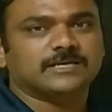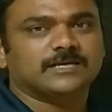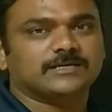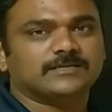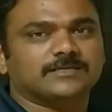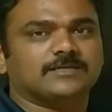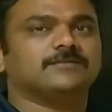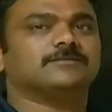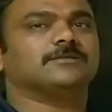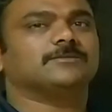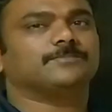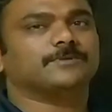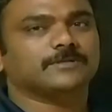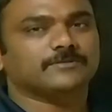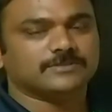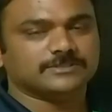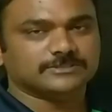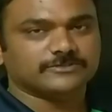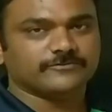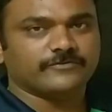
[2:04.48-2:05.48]
collected in the
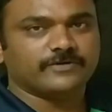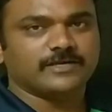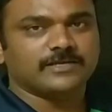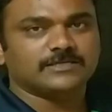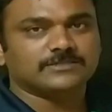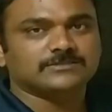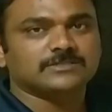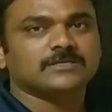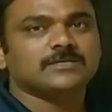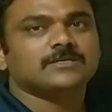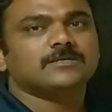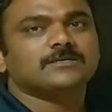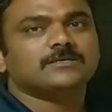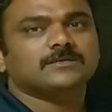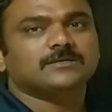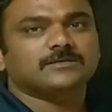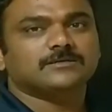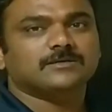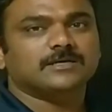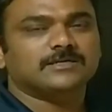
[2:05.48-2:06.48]
previous phase,
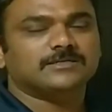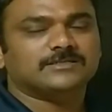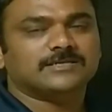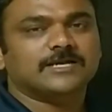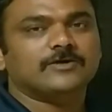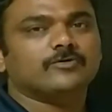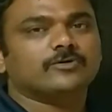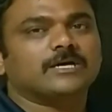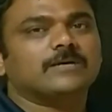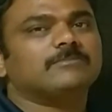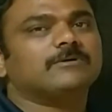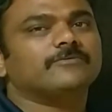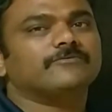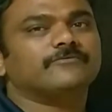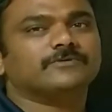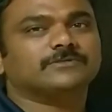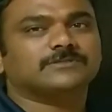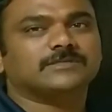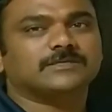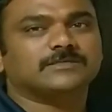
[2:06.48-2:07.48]
and try to come
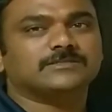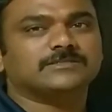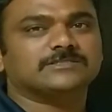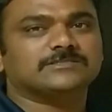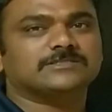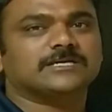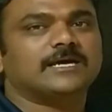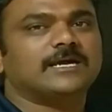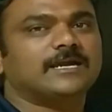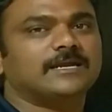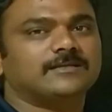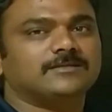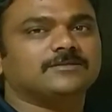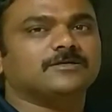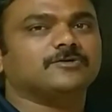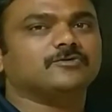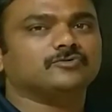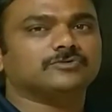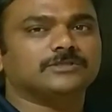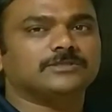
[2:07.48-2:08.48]
up with a design
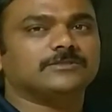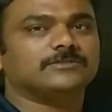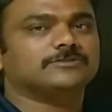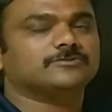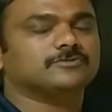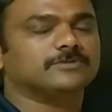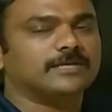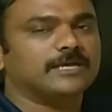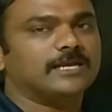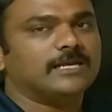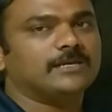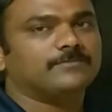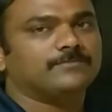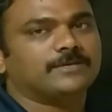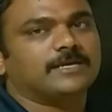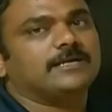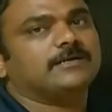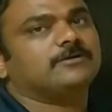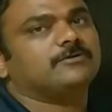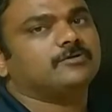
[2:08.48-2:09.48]
that you think is going to
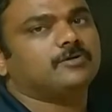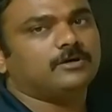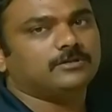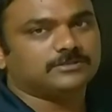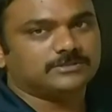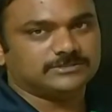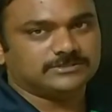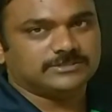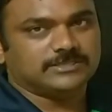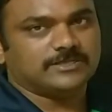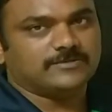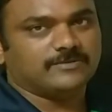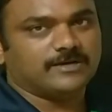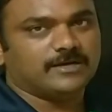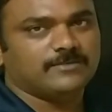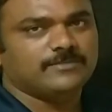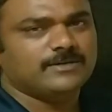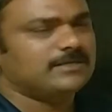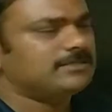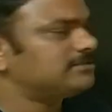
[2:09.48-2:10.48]
help cater to all these
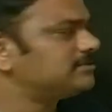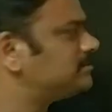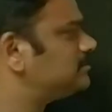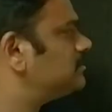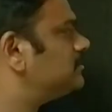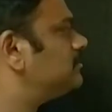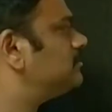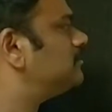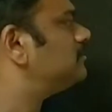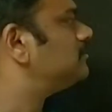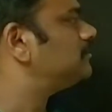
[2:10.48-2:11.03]
requirements.